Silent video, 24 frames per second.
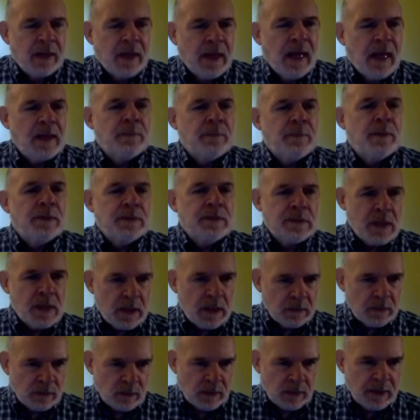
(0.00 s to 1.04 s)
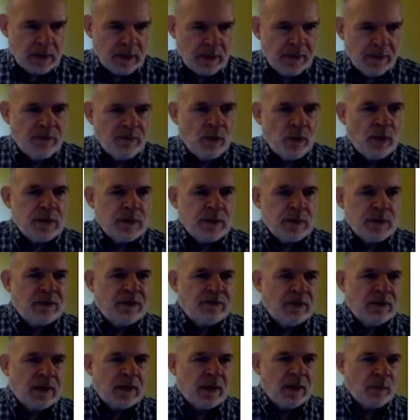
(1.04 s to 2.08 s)
and particularly avoid
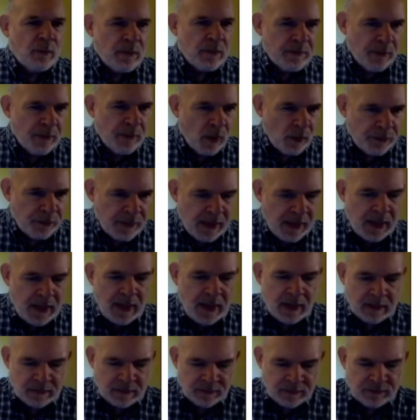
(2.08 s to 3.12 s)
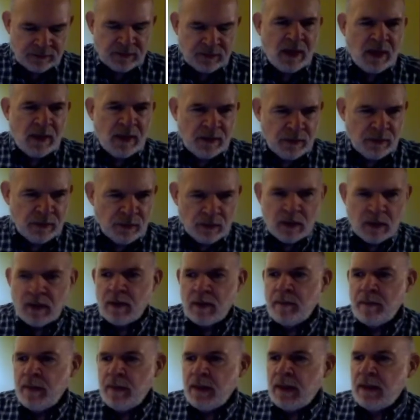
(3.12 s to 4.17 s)
touching it with both hands, you're
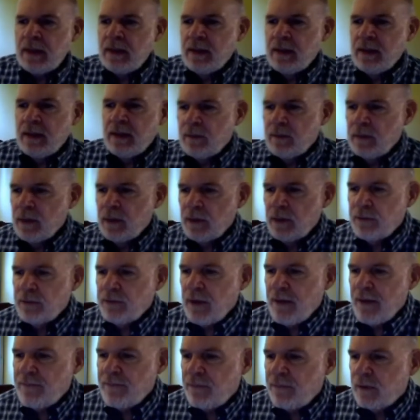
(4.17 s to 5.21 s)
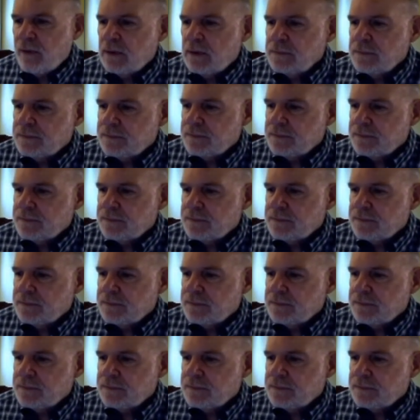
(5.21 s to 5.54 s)
going to be a little safer.